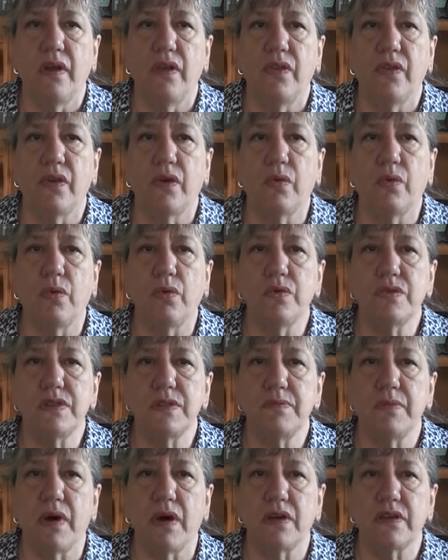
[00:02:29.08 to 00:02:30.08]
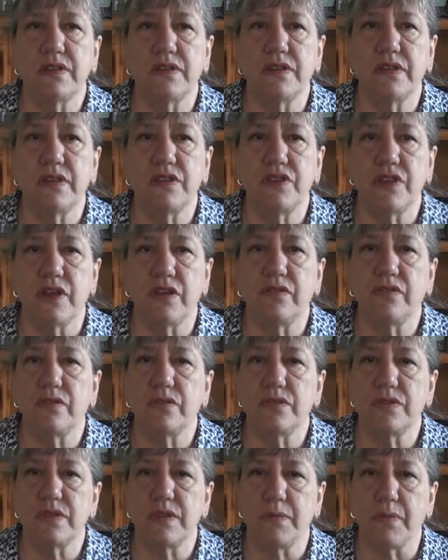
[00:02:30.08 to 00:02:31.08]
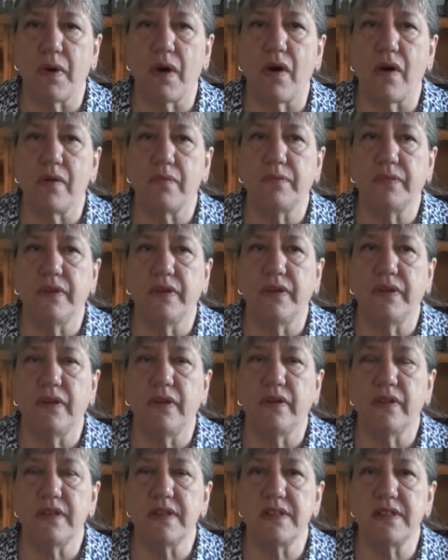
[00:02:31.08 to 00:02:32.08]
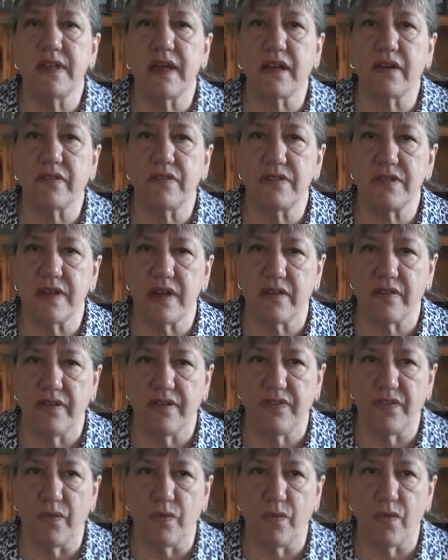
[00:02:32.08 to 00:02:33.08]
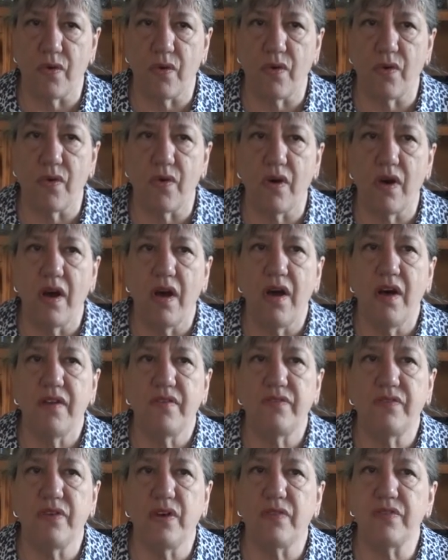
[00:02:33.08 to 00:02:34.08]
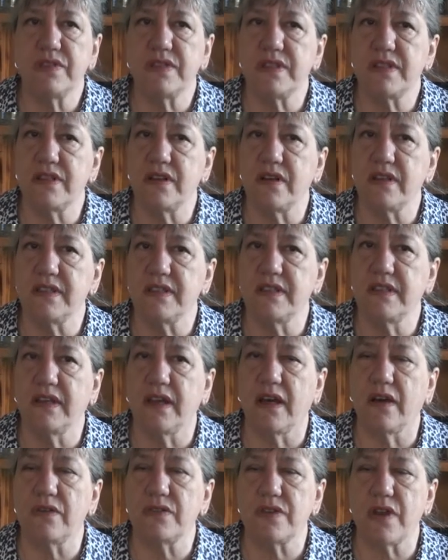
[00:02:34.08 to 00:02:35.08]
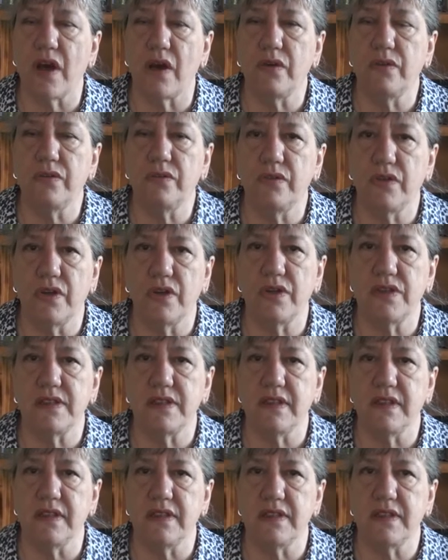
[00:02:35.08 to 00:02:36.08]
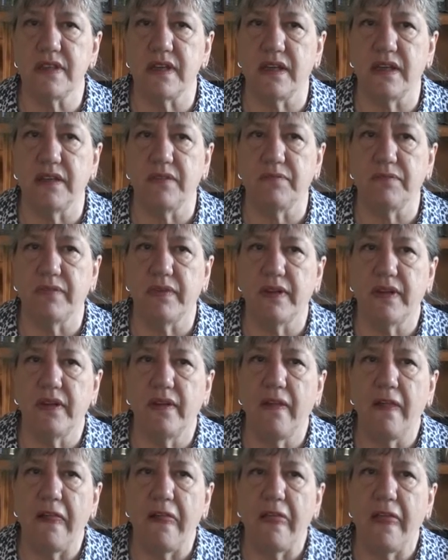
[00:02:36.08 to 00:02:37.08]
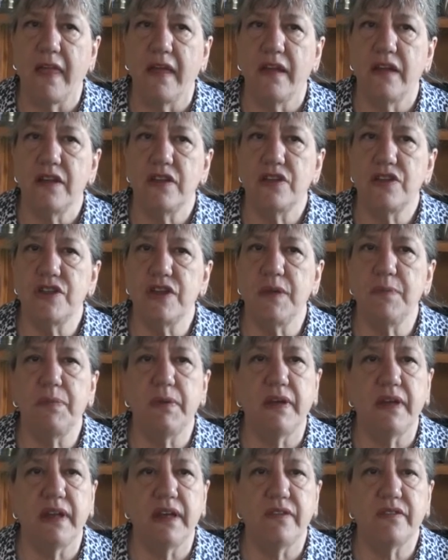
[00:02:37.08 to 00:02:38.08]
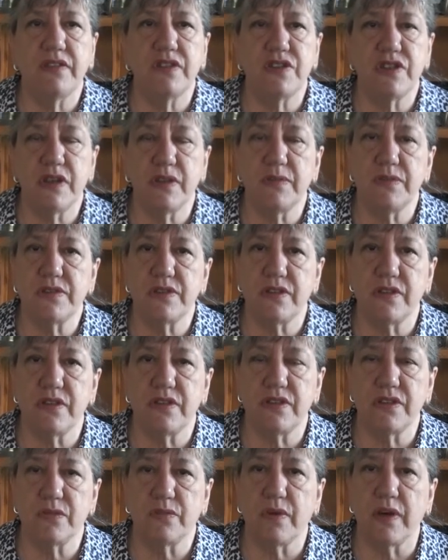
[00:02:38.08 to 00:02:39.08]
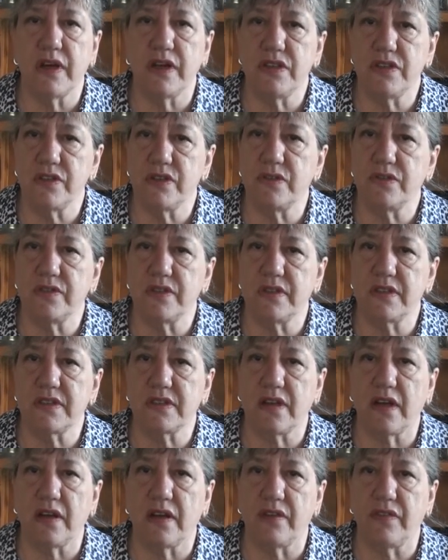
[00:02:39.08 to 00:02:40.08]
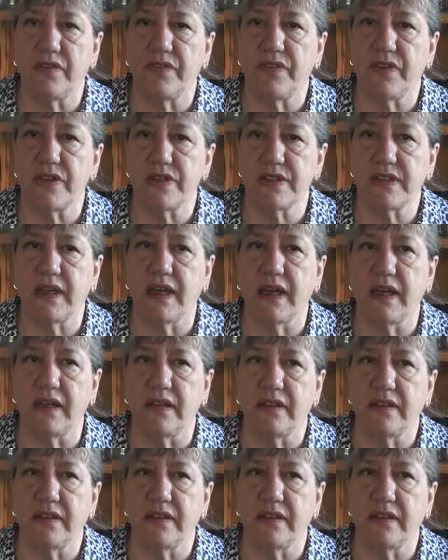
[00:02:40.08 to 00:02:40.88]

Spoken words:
the Quartermaster General's Department, the Secretary for War, Florence Nightingale's own nursing team. She believed that she was turned away due to the colour of her skin.